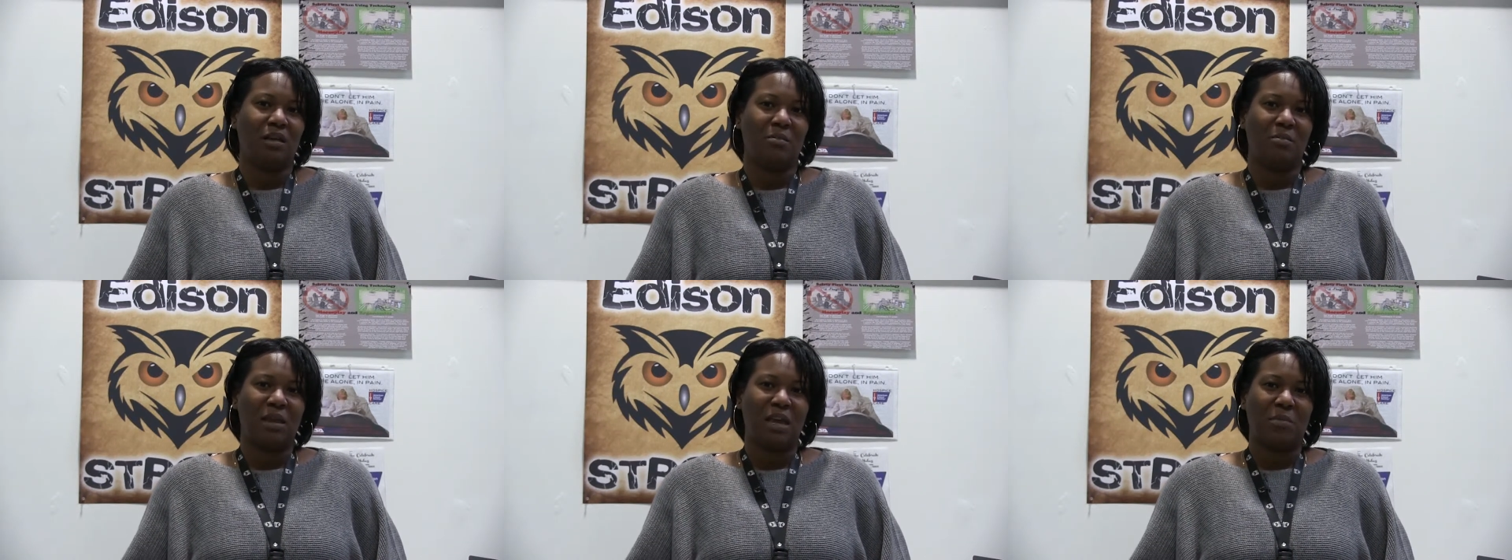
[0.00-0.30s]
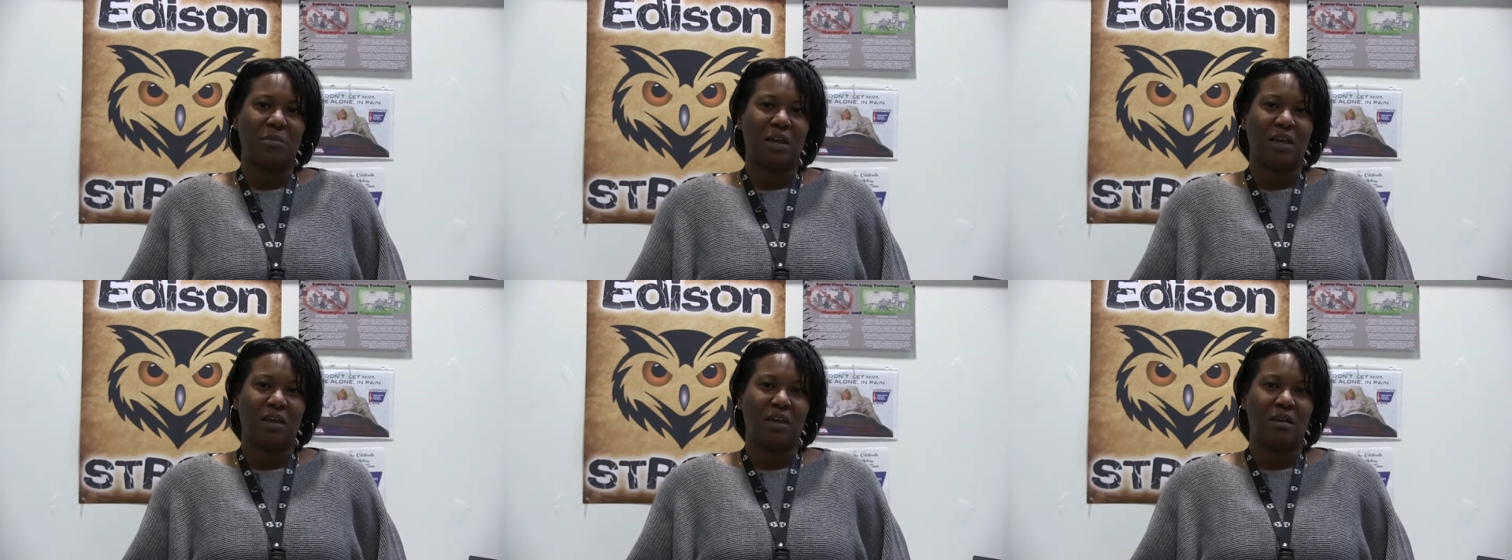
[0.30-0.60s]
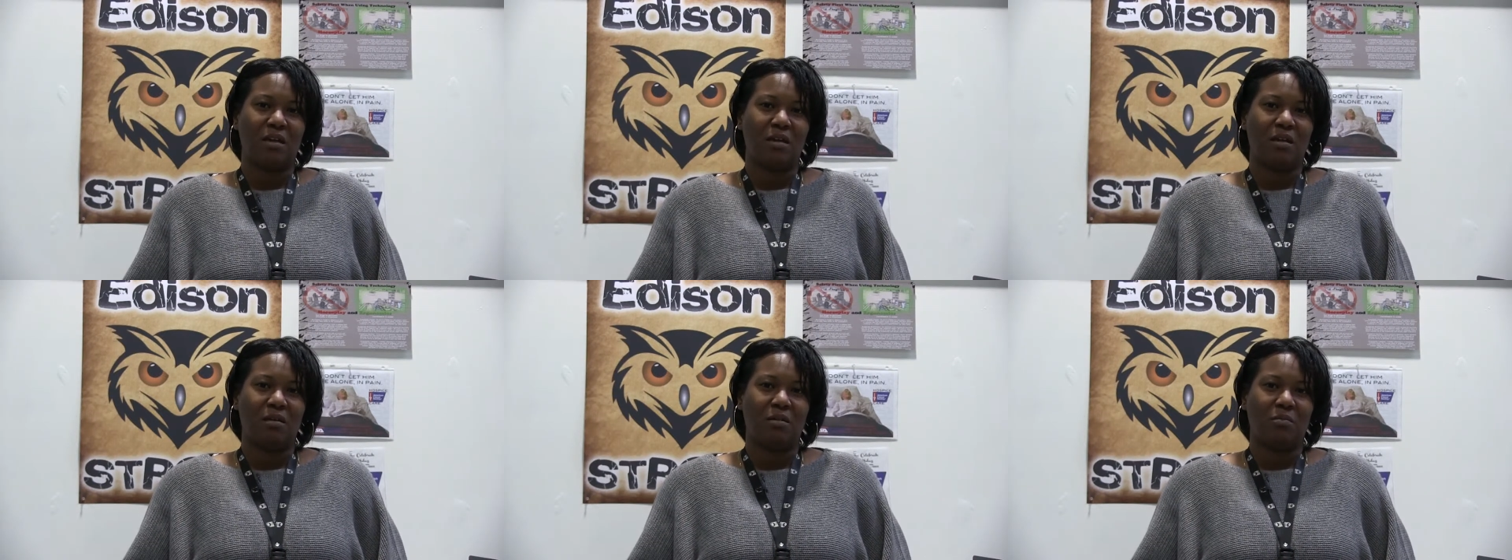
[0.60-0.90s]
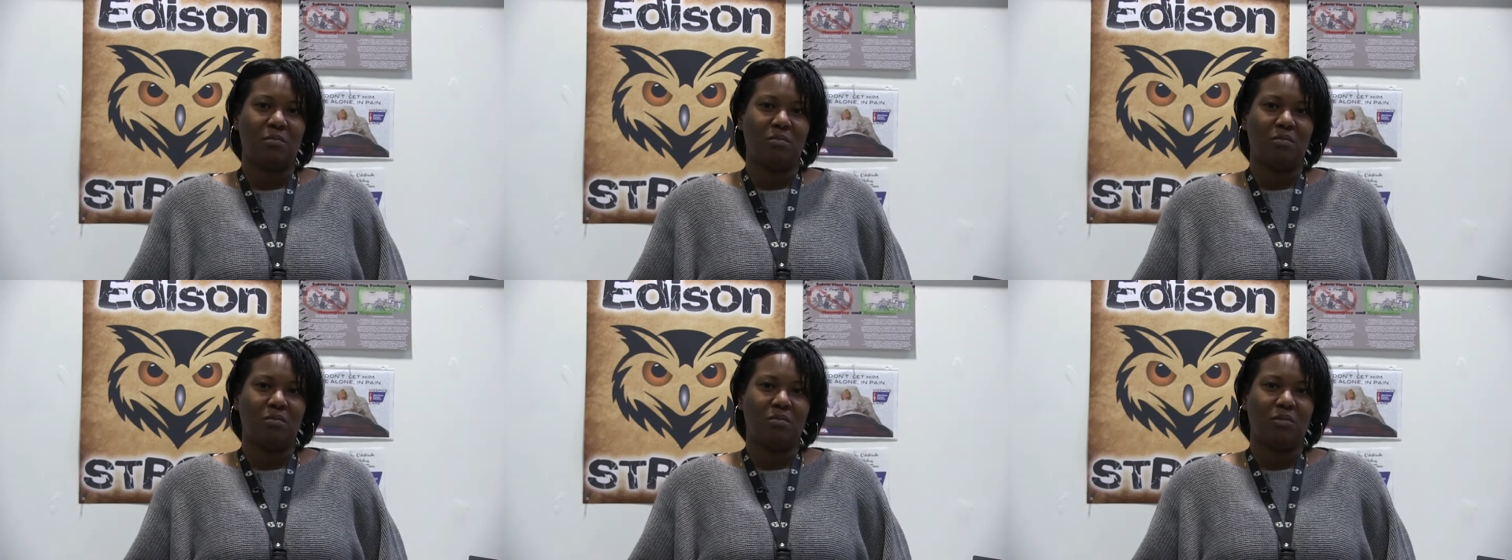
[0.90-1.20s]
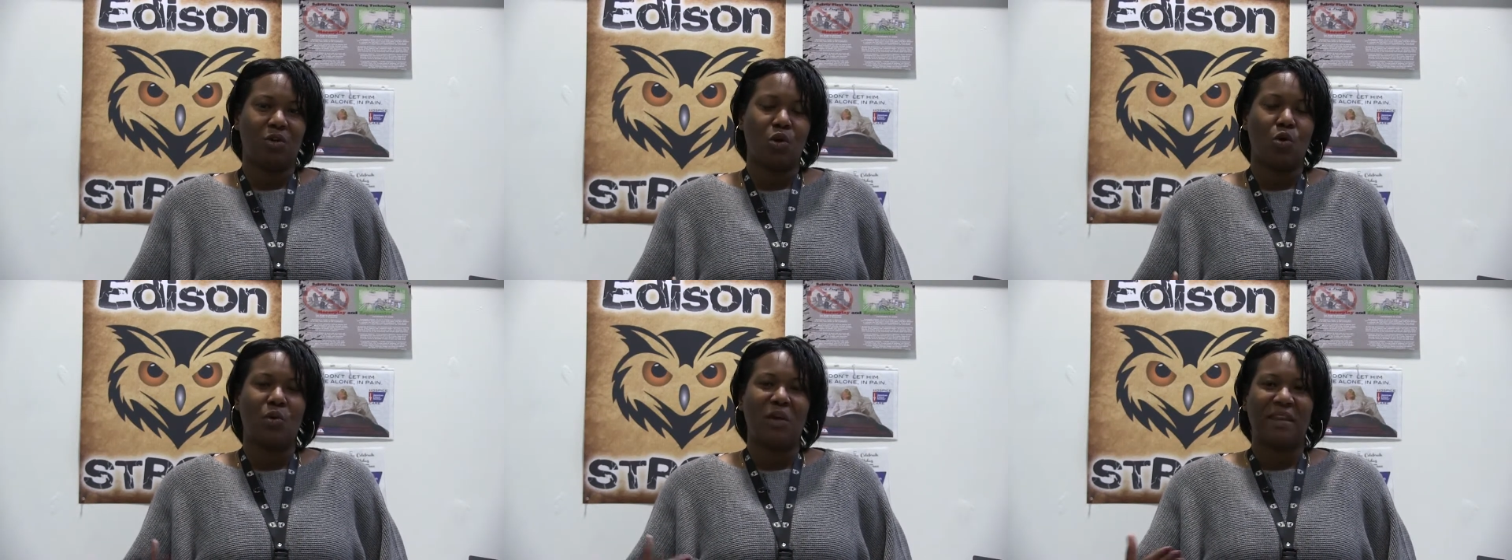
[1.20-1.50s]
and maybe um,
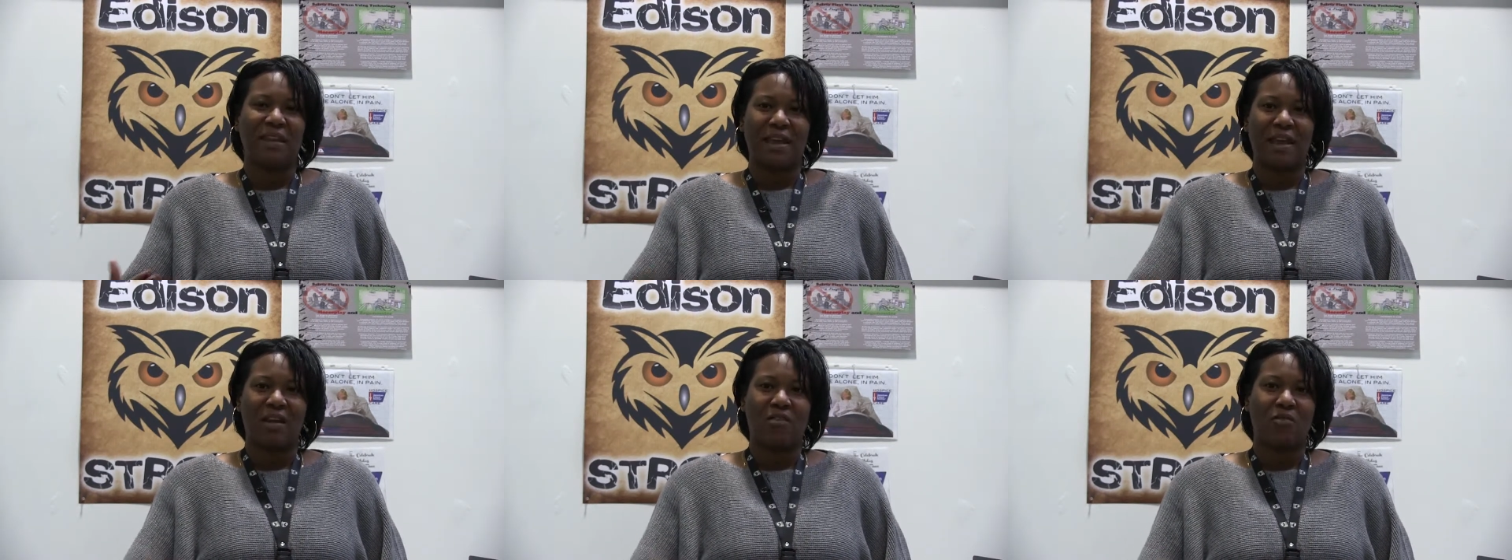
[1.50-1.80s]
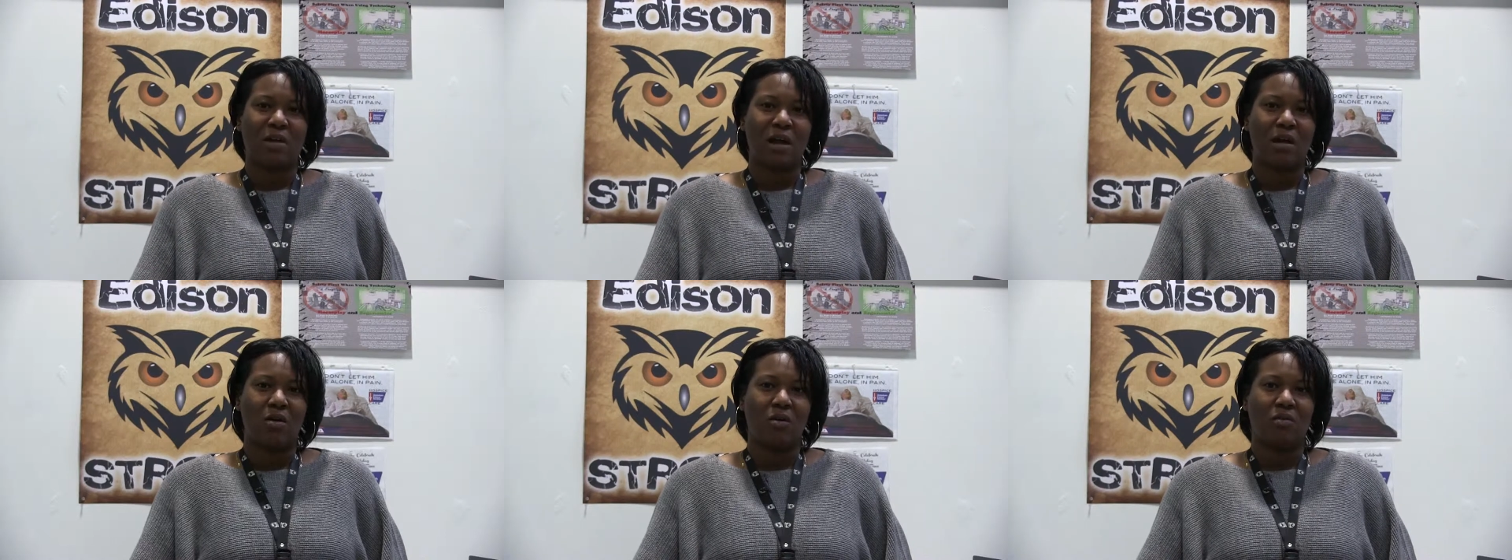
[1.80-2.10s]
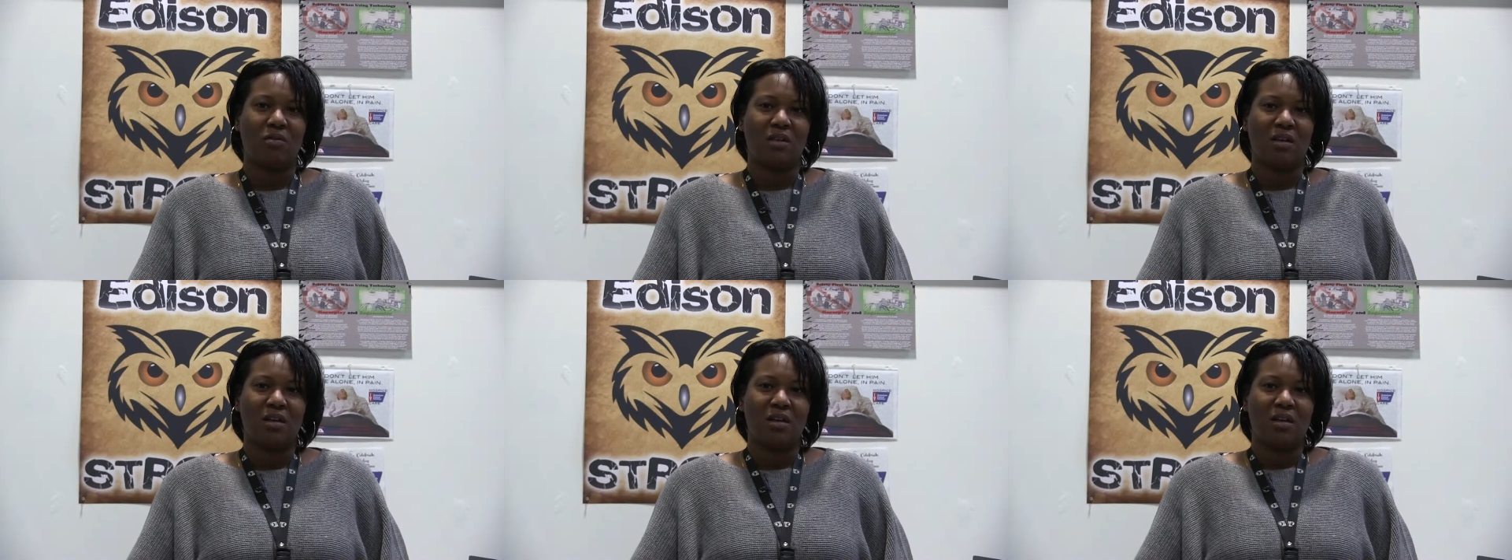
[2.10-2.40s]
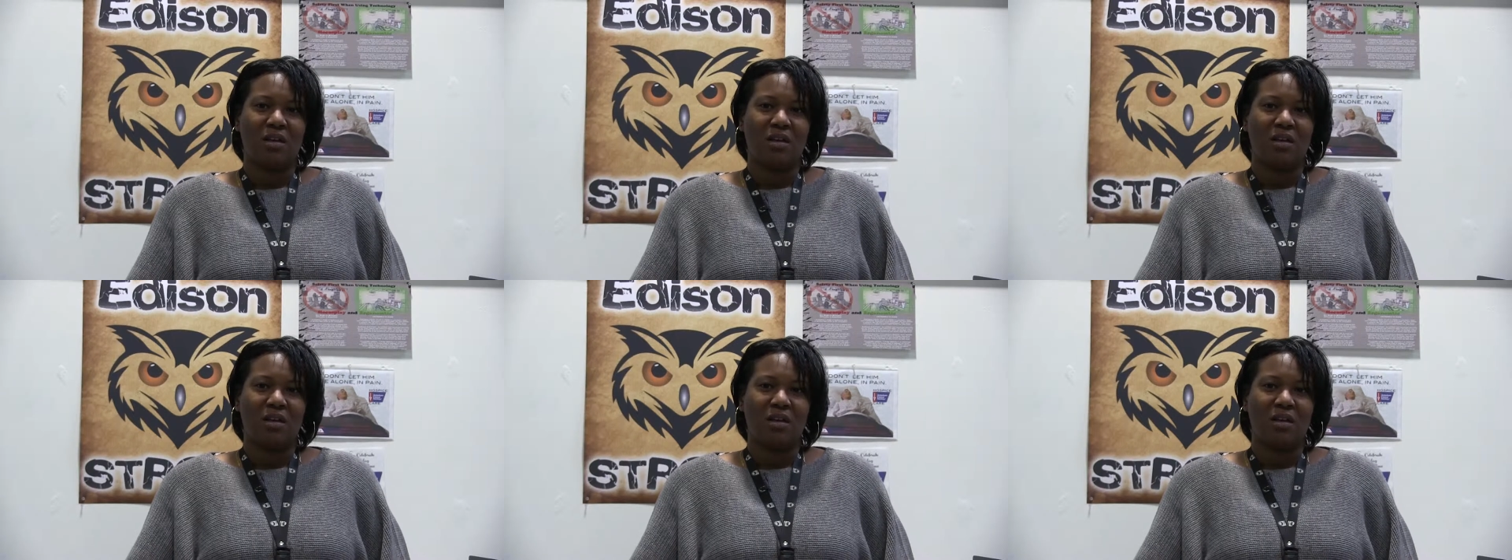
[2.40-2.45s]
going that route.